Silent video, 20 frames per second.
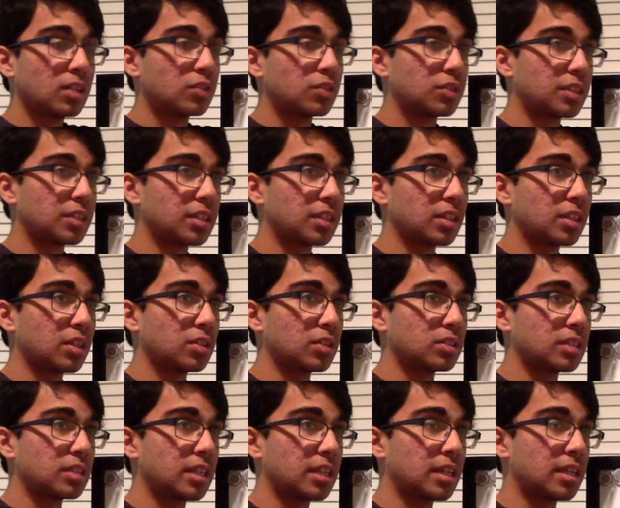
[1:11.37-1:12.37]

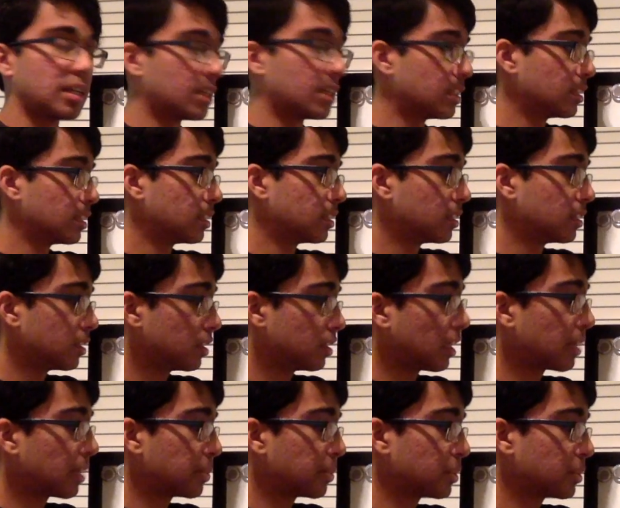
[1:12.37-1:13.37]
trehalose and
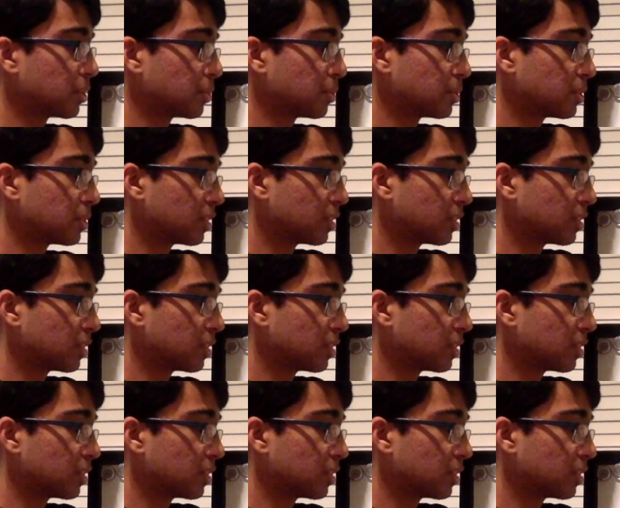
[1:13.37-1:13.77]
liposomes